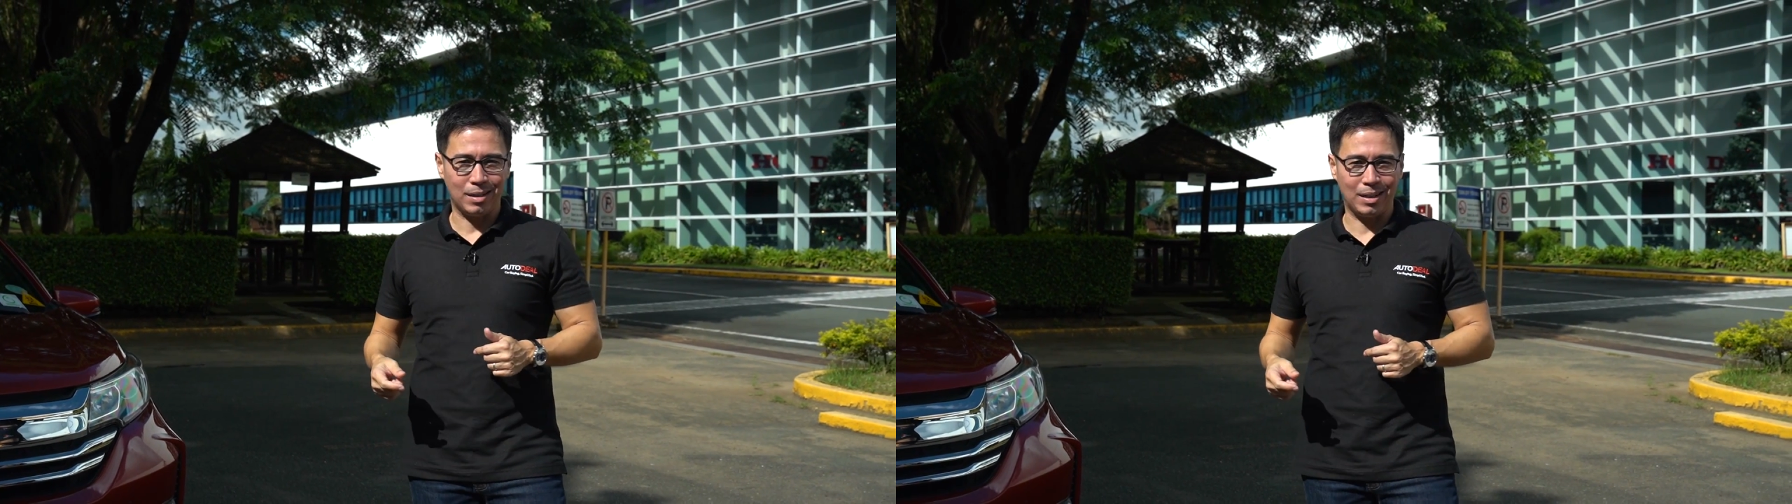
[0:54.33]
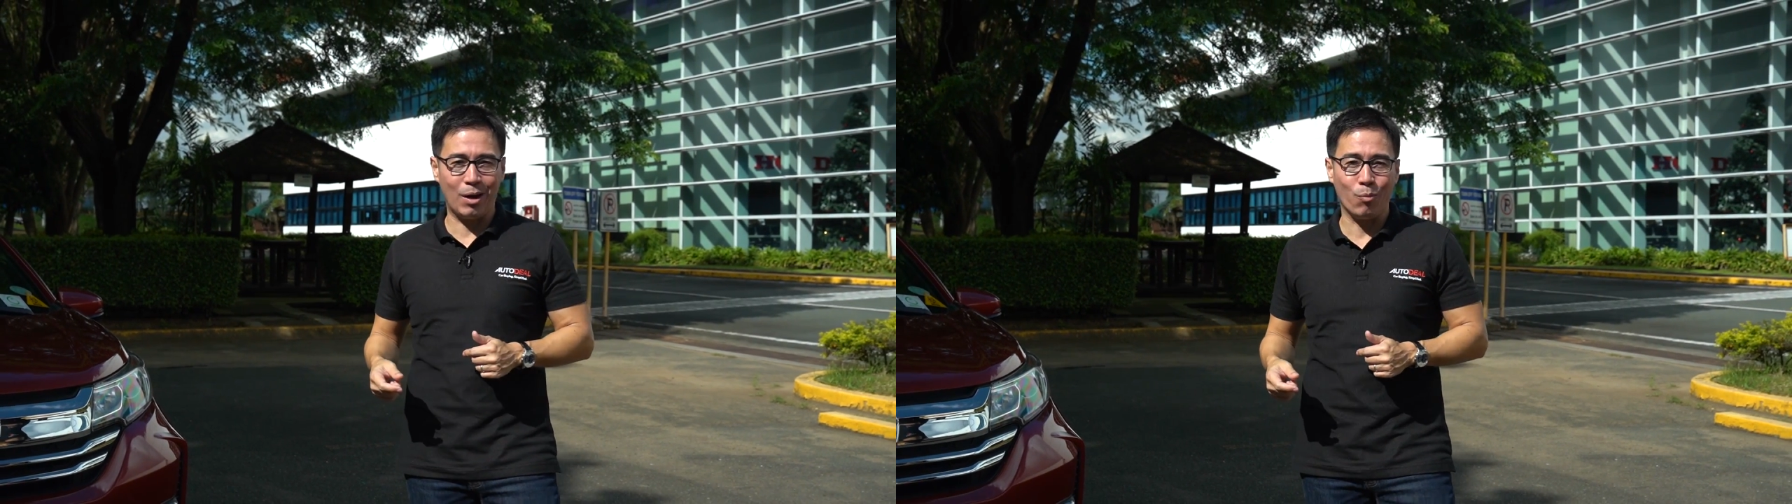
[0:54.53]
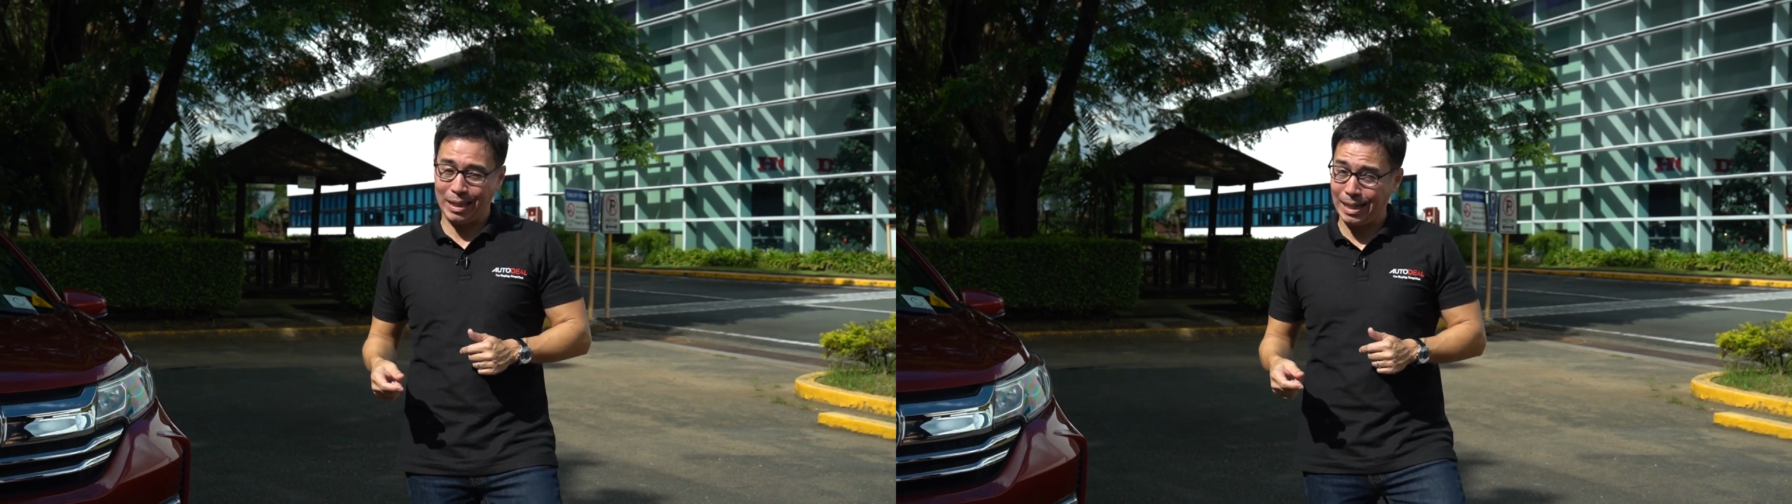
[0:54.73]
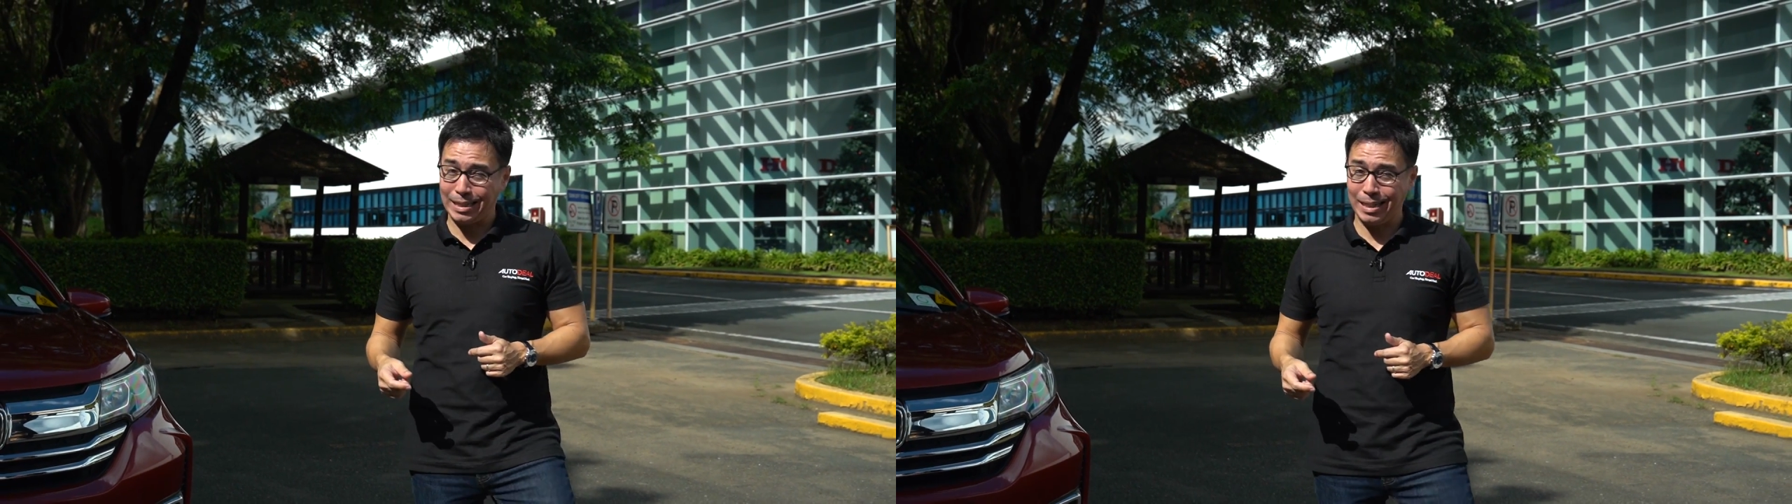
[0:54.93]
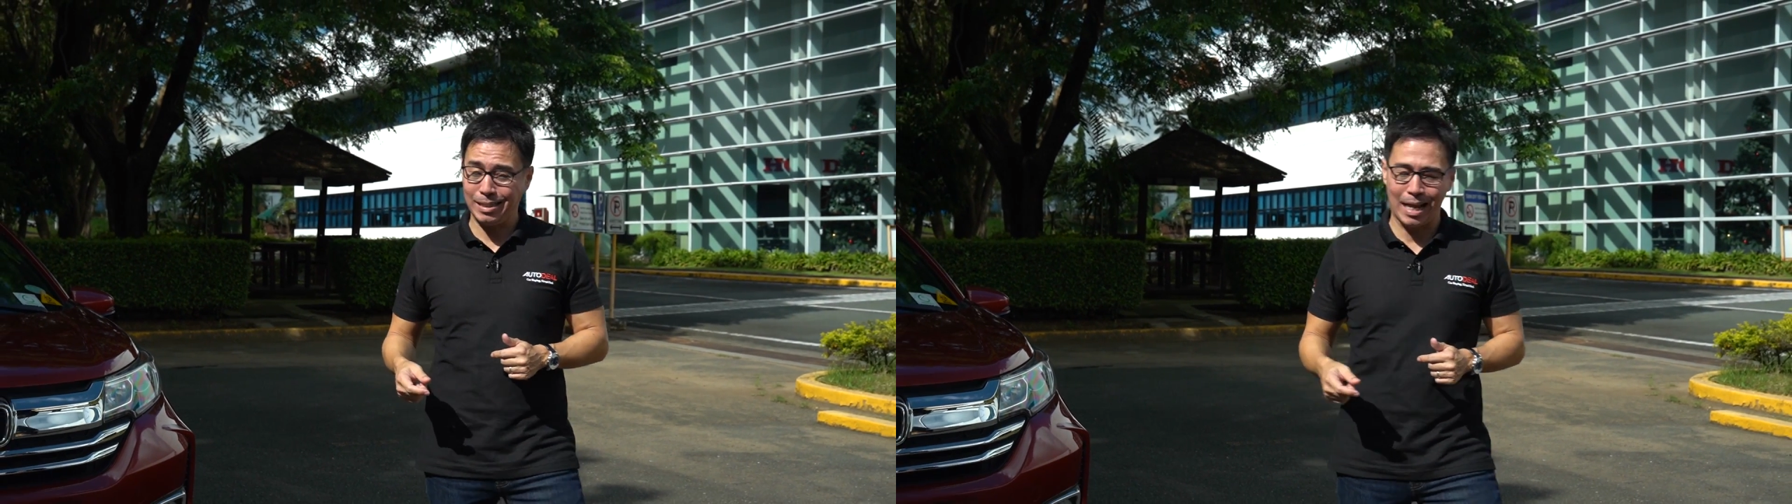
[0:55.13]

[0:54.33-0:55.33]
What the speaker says: than what they did